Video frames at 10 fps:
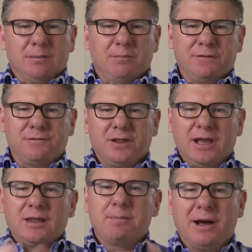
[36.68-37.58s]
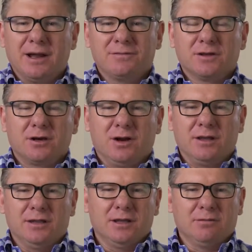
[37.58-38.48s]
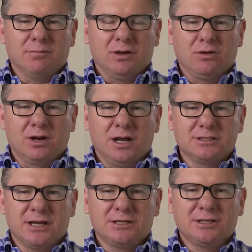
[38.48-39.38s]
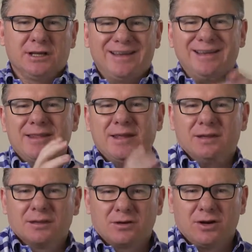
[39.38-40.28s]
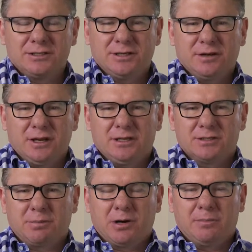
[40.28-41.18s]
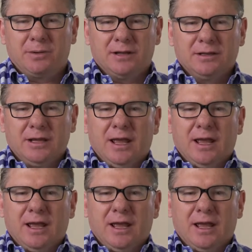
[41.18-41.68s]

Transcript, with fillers: but for the other part of the, the organization, another criteria is appropriate?